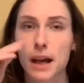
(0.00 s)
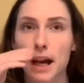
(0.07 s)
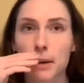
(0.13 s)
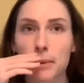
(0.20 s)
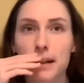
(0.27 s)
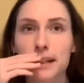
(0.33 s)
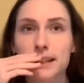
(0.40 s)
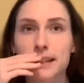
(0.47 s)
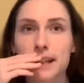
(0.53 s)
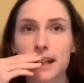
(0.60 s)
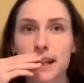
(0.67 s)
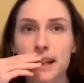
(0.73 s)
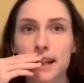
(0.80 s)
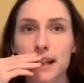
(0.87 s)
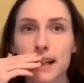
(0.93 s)
I want to
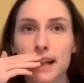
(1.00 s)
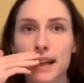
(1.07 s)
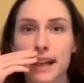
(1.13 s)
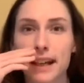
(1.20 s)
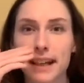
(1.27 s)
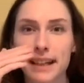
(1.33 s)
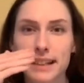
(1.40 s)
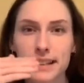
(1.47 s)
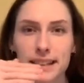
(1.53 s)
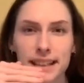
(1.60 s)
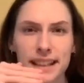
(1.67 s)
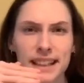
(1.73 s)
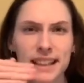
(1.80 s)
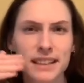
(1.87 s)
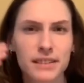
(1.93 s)
say
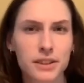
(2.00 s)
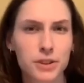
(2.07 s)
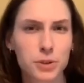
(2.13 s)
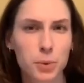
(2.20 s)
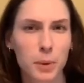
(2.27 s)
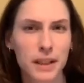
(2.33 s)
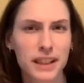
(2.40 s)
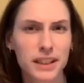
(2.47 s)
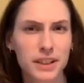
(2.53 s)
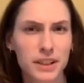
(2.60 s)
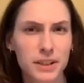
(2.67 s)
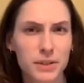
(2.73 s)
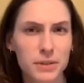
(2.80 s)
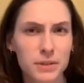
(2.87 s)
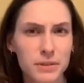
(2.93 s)
18 to
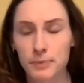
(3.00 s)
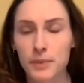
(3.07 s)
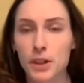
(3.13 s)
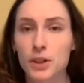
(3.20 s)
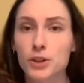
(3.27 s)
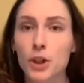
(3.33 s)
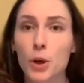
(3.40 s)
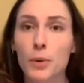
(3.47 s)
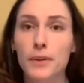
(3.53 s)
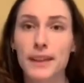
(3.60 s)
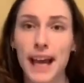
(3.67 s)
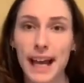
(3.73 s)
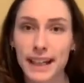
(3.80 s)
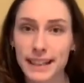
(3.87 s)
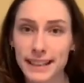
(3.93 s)
22. So
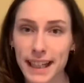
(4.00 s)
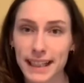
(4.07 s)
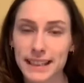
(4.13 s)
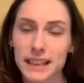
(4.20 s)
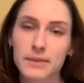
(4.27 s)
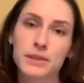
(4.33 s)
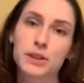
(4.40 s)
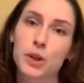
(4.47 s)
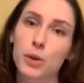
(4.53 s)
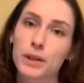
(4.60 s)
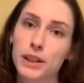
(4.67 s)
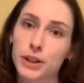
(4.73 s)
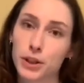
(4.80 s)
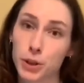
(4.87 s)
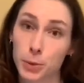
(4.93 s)
that intensive is
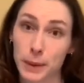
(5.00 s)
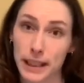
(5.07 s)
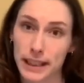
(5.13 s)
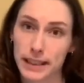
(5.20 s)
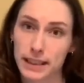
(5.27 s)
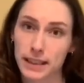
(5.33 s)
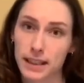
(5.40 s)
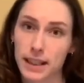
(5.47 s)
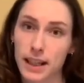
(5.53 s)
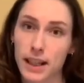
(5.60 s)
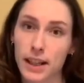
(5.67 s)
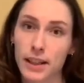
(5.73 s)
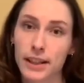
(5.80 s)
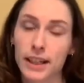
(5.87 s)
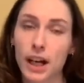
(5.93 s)
only 2 weeks.
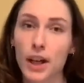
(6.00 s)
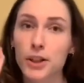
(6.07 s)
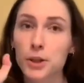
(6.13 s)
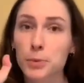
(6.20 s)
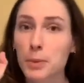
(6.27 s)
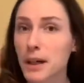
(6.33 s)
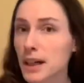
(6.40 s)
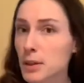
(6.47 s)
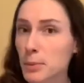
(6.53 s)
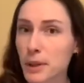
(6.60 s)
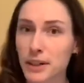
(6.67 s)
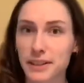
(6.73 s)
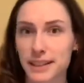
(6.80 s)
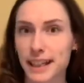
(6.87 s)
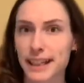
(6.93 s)
The other one, where
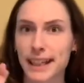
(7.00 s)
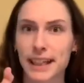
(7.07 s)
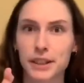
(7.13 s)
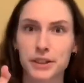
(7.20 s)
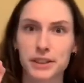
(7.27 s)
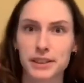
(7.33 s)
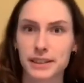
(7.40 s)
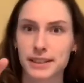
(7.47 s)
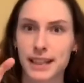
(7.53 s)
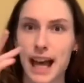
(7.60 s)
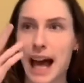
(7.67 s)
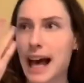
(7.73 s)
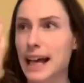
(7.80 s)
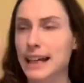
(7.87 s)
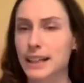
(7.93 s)
it's like ages
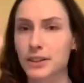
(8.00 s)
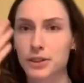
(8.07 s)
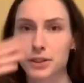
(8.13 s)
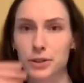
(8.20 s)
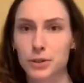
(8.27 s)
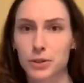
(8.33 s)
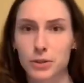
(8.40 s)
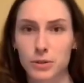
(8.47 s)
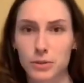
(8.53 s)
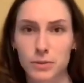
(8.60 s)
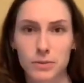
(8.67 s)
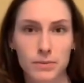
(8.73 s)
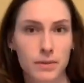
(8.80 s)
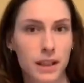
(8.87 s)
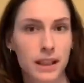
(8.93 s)
9
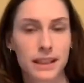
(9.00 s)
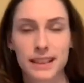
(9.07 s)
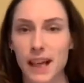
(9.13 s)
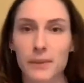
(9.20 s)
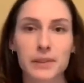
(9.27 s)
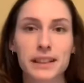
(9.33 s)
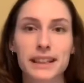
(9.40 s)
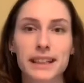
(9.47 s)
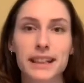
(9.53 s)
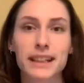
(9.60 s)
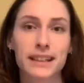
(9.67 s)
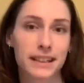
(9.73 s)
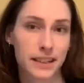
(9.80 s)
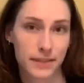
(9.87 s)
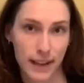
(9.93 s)
to 17,
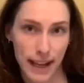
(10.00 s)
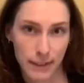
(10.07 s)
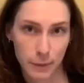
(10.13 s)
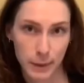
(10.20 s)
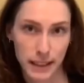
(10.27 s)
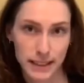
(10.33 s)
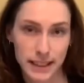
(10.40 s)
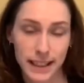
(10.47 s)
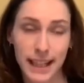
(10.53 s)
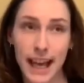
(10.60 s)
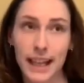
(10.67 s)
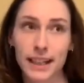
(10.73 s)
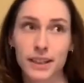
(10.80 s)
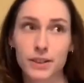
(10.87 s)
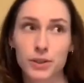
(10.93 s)
is 5 weeks, and
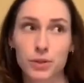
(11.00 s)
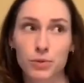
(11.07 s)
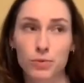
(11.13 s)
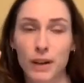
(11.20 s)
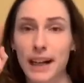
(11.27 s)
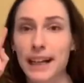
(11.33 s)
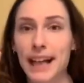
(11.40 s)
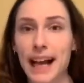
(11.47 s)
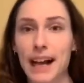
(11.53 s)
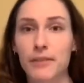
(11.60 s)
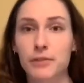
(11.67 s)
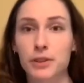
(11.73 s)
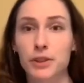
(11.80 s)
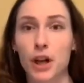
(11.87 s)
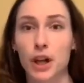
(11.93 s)
that is right
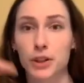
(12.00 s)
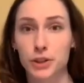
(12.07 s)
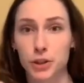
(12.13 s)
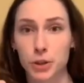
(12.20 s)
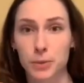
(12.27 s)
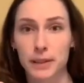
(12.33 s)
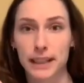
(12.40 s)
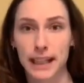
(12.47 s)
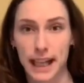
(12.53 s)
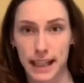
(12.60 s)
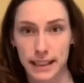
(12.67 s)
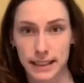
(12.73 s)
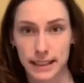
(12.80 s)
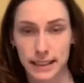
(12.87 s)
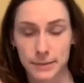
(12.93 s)
after our 2-week
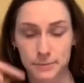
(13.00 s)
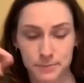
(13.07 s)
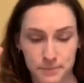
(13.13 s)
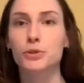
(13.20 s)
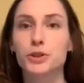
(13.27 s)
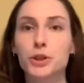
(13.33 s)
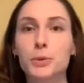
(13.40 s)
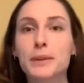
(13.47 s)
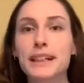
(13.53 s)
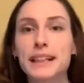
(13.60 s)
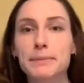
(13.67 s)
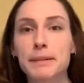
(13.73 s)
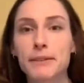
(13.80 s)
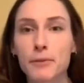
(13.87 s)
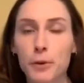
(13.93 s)
ends. 2 weeks
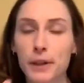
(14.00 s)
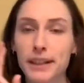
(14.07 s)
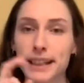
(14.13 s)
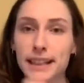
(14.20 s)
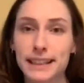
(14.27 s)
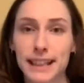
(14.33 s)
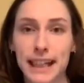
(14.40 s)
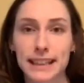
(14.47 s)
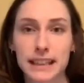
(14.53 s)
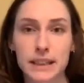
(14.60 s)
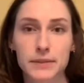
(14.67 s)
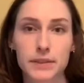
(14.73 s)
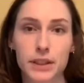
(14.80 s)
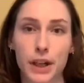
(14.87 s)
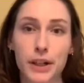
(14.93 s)
before the
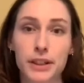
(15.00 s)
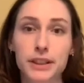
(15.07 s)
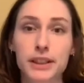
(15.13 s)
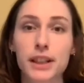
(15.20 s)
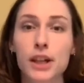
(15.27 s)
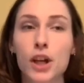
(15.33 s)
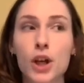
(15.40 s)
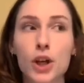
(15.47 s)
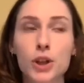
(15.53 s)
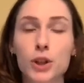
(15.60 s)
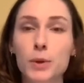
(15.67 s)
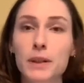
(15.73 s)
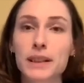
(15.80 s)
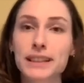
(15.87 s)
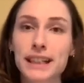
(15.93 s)
intensive starts, you
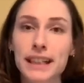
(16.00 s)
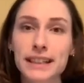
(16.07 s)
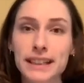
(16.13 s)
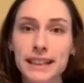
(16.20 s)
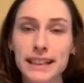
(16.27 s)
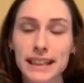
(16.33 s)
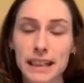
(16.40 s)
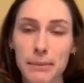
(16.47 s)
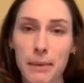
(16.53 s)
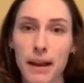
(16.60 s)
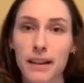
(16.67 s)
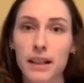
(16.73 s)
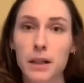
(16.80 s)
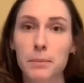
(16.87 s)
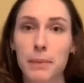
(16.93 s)
were sent an
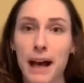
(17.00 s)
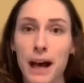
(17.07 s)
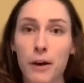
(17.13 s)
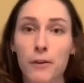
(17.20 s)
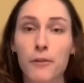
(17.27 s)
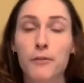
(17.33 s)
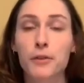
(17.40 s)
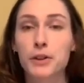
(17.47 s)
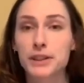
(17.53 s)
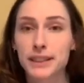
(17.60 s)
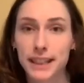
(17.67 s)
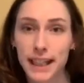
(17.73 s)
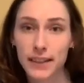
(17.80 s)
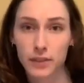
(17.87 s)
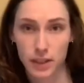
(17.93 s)
email about first
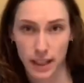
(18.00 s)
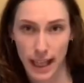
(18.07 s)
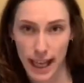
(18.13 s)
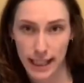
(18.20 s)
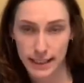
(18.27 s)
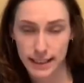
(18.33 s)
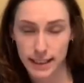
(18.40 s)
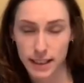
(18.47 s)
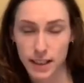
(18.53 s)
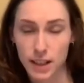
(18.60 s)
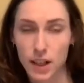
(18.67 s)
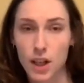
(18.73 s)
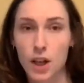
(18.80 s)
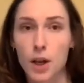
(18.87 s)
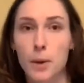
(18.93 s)
day of class,
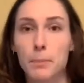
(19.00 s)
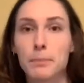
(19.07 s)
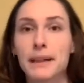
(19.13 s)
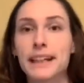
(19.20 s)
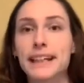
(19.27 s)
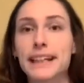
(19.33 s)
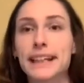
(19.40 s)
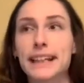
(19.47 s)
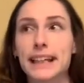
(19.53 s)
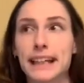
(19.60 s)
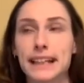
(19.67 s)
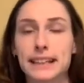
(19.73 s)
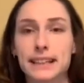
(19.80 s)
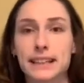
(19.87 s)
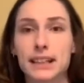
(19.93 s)
meaning
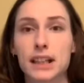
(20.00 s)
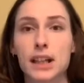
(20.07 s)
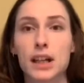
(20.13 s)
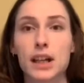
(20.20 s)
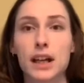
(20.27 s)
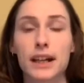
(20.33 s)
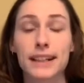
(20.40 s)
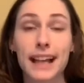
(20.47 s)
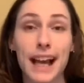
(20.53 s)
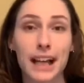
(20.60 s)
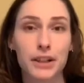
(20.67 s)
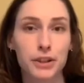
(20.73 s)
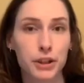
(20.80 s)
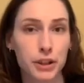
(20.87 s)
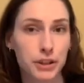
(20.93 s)
this.
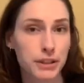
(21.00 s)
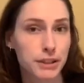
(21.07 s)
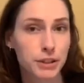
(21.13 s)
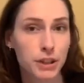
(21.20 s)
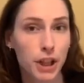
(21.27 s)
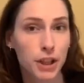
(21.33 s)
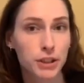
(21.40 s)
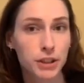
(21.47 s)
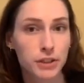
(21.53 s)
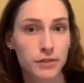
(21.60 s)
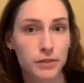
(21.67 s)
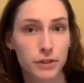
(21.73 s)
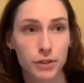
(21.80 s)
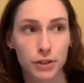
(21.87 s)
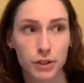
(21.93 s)
Again, you're in charge of
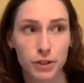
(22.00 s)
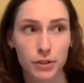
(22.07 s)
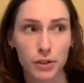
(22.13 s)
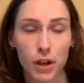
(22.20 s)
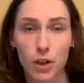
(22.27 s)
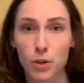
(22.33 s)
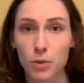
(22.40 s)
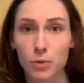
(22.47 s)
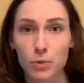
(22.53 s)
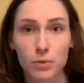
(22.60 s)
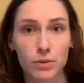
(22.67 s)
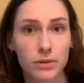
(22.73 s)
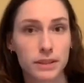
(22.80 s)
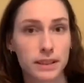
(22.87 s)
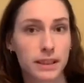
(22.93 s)
your
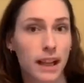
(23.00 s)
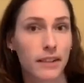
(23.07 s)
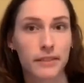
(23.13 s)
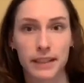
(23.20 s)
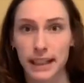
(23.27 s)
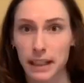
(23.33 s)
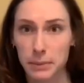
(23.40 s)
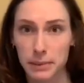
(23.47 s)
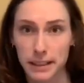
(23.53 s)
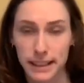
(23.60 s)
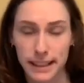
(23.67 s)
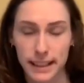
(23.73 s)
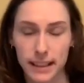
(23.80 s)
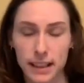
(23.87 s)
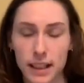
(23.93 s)
own stuff at
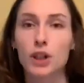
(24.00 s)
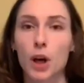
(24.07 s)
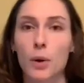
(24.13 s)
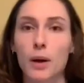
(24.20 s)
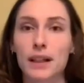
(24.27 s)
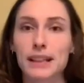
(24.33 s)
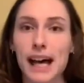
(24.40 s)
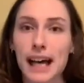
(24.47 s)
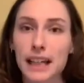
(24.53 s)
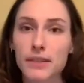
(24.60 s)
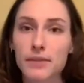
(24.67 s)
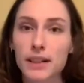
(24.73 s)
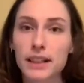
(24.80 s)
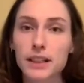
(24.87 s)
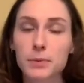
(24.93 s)
ABT. So a lot of
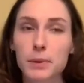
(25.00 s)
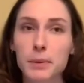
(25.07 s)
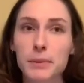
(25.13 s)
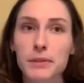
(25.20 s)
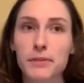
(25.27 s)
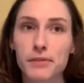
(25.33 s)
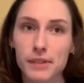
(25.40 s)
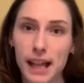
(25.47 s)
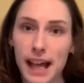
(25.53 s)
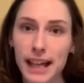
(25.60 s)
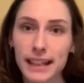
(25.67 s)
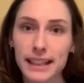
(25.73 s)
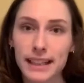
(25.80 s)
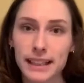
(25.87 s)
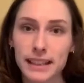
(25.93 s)
us, we would fly
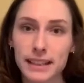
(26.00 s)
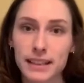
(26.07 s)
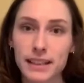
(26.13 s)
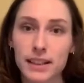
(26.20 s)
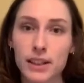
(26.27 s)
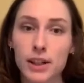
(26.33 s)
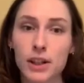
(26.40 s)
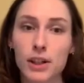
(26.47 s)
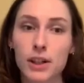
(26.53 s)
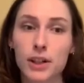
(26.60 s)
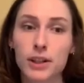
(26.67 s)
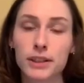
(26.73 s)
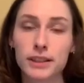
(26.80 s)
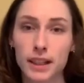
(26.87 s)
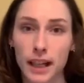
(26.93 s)
in
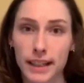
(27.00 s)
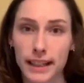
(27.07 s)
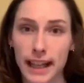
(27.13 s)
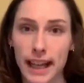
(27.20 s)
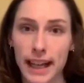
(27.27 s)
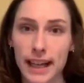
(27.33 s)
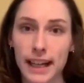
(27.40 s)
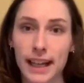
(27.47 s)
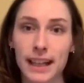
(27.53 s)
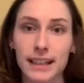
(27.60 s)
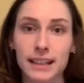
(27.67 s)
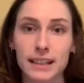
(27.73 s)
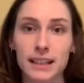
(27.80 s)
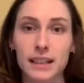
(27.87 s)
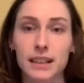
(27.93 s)
Sunday,
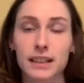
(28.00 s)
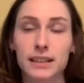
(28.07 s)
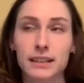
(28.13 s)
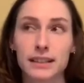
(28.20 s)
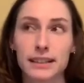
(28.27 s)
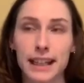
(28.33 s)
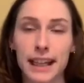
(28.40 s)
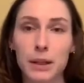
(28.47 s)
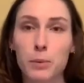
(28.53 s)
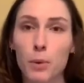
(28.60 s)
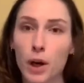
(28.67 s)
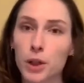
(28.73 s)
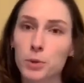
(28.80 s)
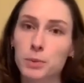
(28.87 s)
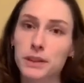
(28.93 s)
and day
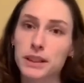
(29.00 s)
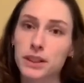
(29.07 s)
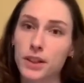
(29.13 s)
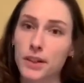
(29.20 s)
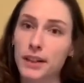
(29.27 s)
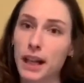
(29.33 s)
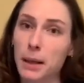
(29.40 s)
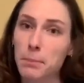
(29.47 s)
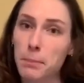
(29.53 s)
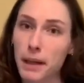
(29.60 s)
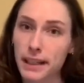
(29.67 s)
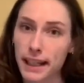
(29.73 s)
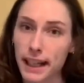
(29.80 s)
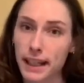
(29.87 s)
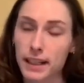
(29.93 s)
1 would start on
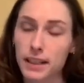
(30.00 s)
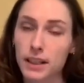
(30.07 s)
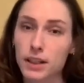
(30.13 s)
Monday.